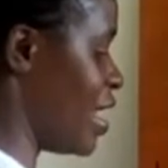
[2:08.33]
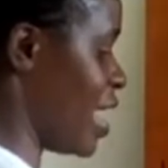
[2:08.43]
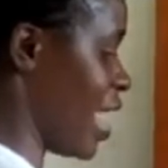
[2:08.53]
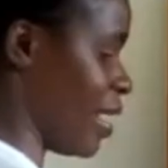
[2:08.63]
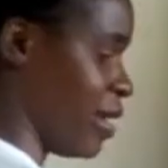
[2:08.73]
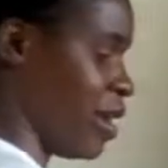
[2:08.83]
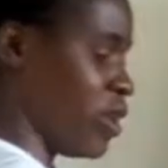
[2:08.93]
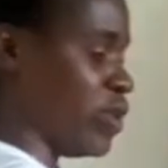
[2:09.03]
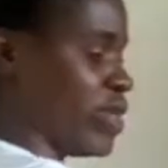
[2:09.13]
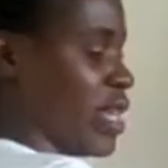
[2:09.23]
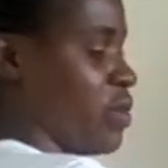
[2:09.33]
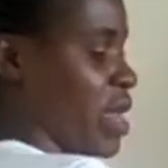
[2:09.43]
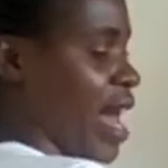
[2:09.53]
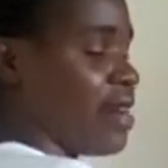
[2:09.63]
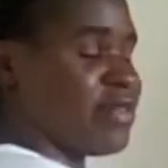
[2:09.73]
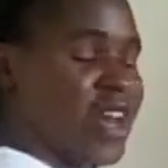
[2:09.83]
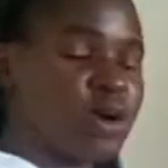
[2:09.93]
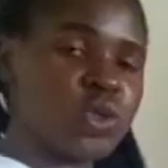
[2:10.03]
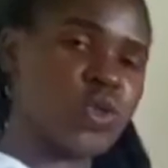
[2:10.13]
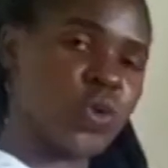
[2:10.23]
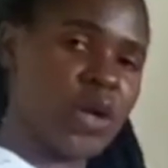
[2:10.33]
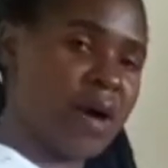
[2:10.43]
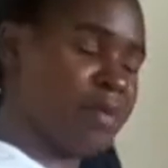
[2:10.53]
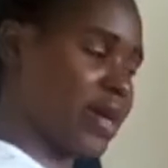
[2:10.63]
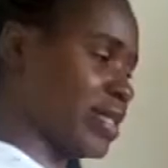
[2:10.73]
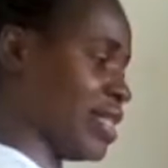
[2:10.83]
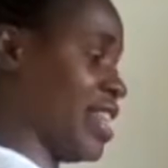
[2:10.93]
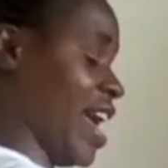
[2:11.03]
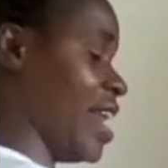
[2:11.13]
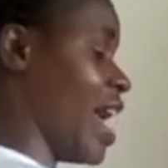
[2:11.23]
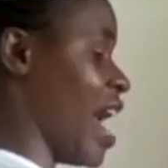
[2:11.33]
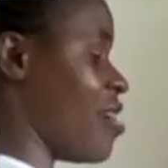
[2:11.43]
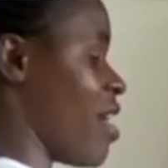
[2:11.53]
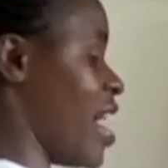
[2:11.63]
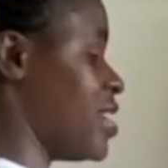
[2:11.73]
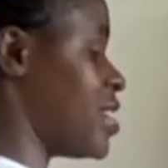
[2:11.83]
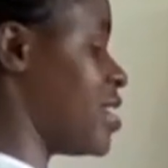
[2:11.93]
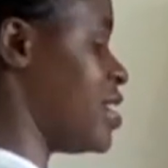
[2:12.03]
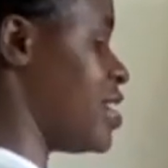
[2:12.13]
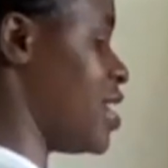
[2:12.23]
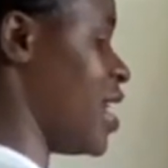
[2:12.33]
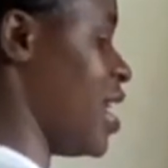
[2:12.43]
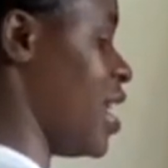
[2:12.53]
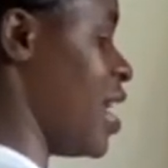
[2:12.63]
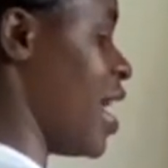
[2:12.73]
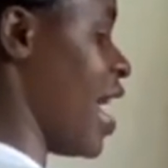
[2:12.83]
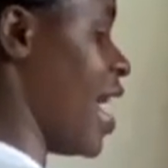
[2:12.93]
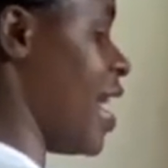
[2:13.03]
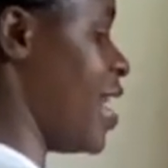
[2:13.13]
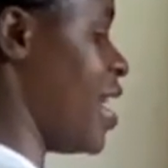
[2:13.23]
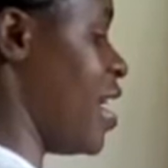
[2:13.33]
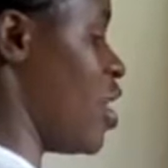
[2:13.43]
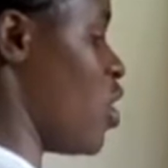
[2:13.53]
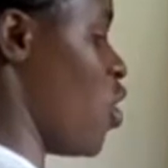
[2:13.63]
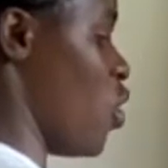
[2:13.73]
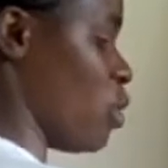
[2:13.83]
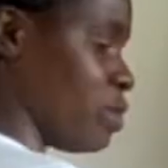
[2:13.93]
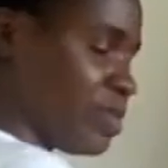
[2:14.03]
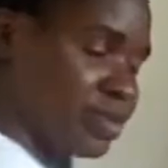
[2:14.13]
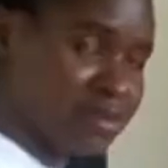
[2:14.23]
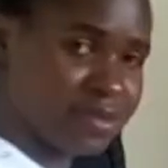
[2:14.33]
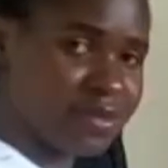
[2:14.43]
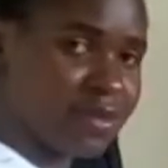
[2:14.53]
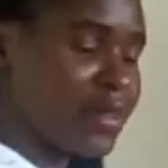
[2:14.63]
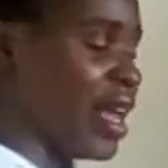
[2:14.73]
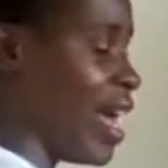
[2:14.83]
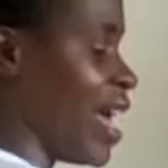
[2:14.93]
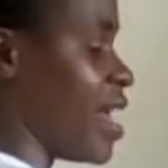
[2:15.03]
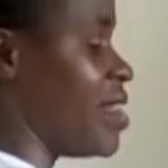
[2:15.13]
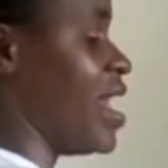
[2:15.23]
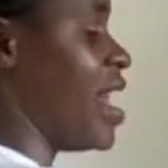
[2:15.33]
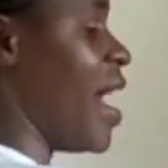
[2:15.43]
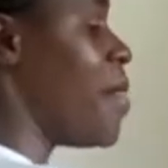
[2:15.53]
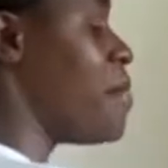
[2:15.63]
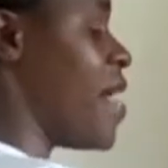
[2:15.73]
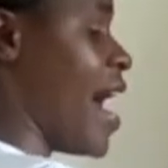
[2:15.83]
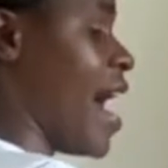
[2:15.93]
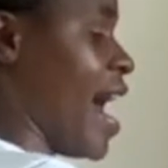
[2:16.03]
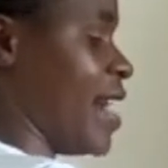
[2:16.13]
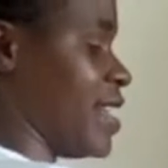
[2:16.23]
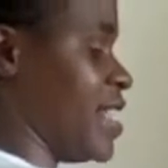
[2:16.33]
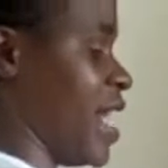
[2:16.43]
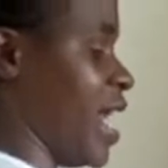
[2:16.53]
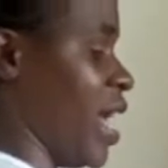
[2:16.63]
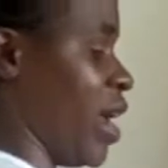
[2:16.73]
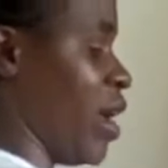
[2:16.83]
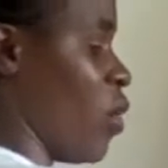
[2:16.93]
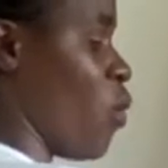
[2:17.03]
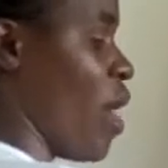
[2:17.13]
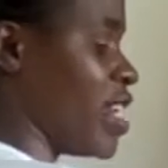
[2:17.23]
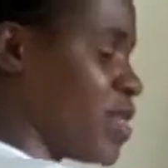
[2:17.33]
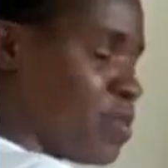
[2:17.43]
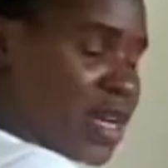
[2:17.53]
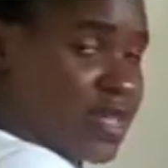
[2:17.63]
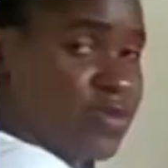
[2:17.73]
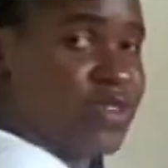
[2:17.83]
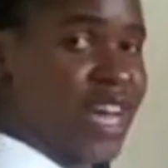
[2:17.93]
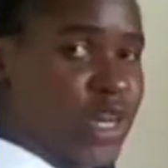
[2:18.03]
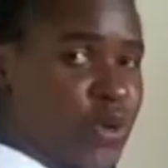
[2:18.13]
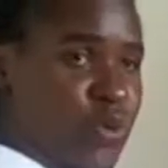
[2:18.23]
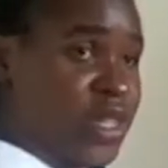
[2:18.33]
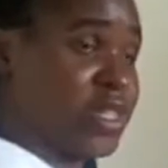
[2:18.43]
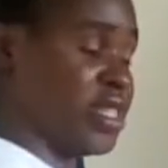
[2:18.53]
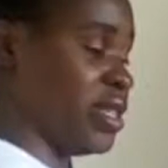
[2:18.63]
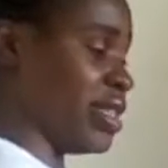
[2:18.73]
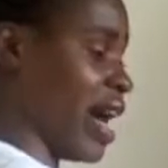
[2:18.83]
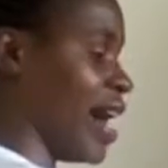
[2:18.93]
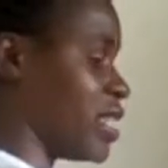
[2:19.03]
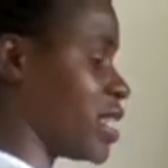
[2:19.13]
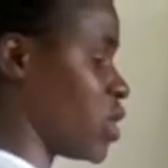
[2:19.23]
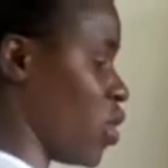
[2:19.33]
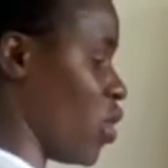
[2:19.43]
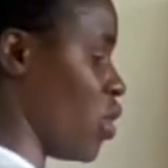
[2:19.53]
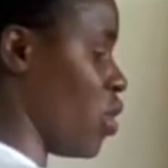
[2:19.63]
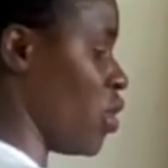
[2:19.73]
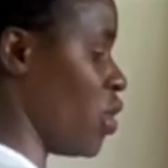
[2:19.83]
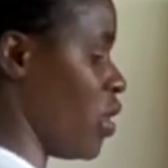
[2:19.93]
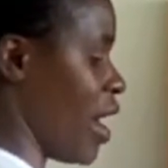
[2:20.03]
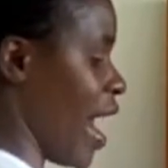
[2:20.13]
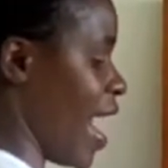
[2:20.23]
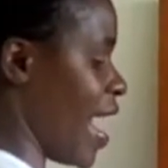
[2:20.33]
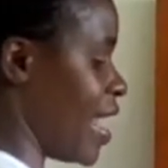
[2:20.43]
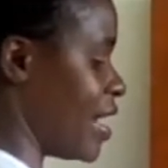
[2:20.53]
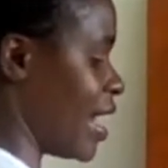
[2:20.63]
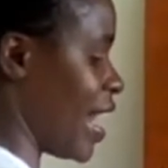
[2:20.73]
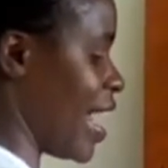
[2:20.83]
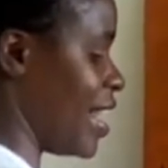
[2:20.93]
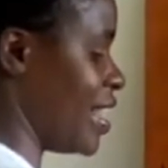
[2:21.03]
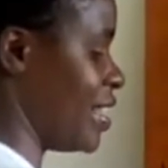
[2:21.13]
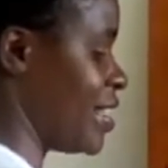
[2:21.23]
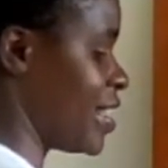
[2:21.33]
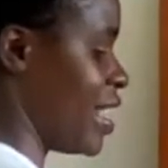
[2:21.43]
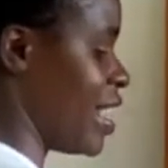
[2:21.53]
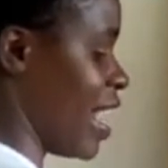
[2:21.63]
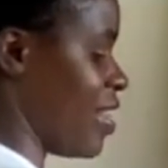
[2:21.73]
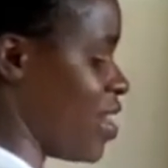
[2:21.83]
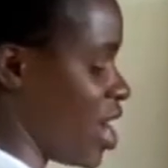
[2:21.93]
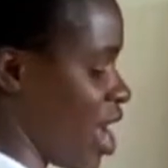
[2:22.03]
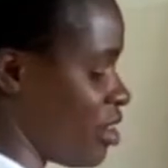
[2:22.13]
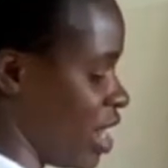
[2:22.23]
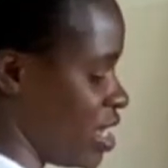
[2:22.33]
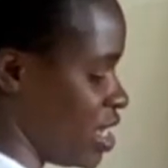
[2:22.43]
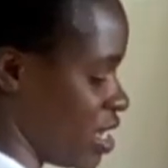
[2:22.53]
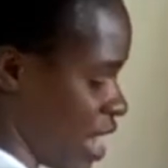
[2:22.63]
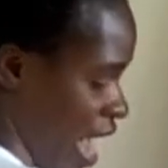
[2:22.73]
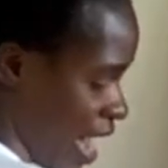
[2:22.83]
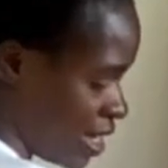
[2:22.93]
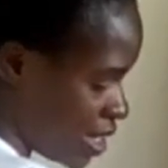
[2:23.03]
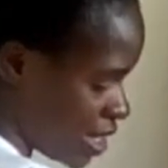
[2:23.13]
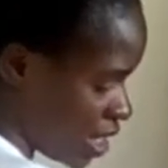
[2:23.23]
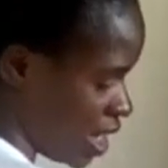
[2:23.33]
here. You see we have now 2 numbers. Then I write T and O. The number at the ones place value, which is at O, I underline it and then I write it at